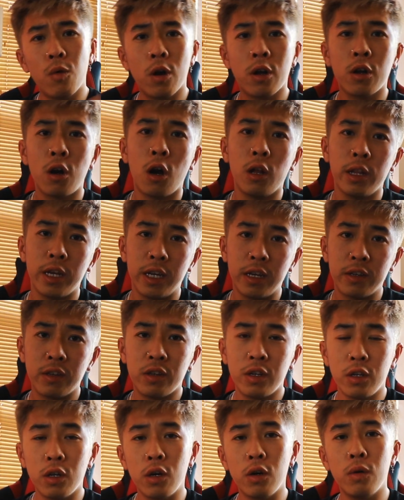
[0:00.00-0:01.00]
work
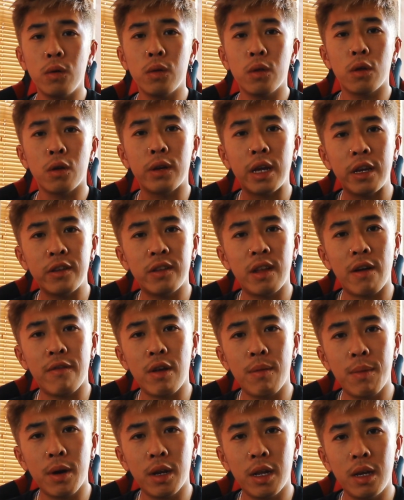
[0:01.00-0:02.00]
colleagues, you know, they're nice to
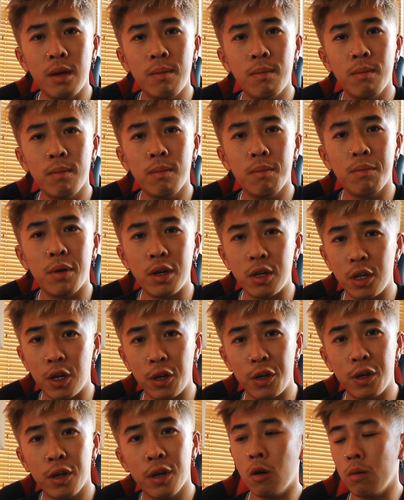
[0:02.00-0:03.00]
everybody but
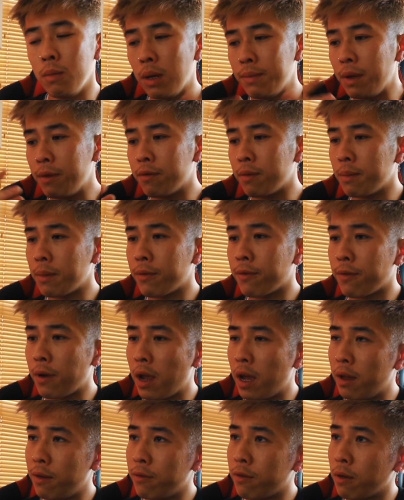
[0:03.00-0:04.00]
you. Or maybe from a
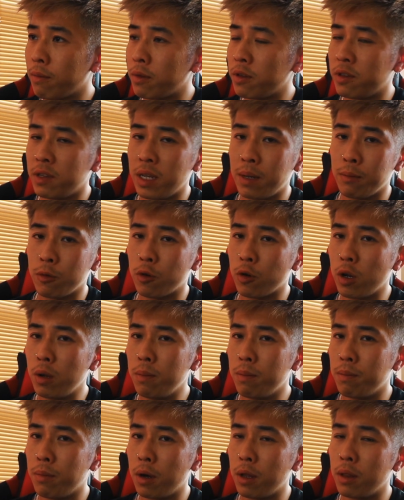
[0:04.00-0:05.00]
friend from the same
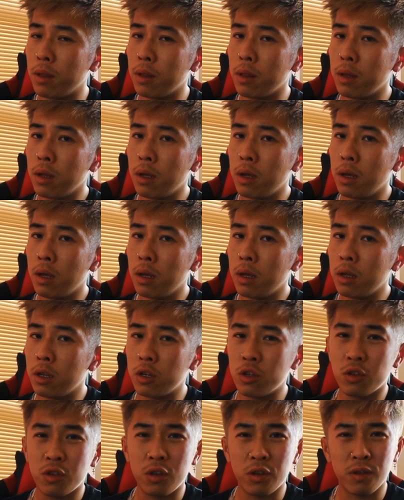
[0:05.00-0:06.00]
group, but he
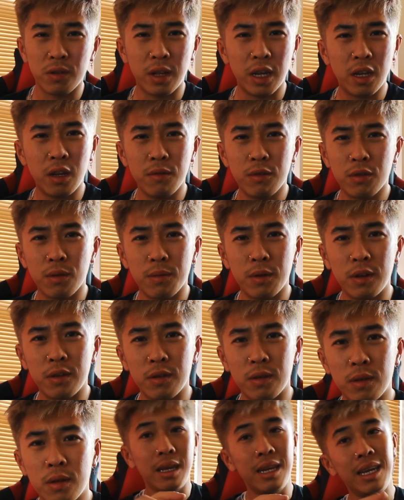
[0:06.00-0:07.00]
just doesn't like you for some
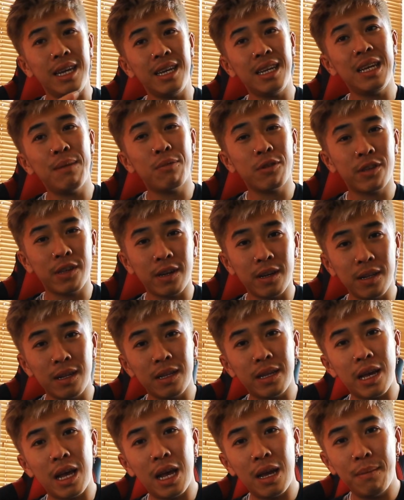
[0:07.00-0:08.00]
reason. 80% of
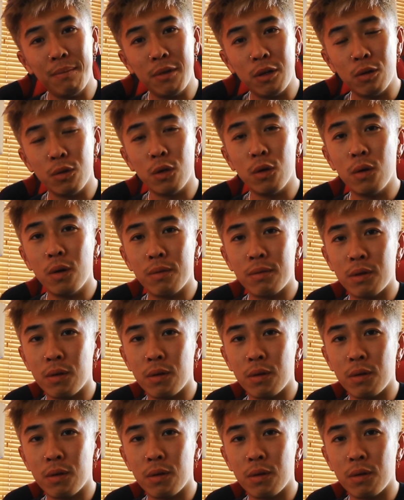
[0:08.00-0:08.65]
the time, you'll know if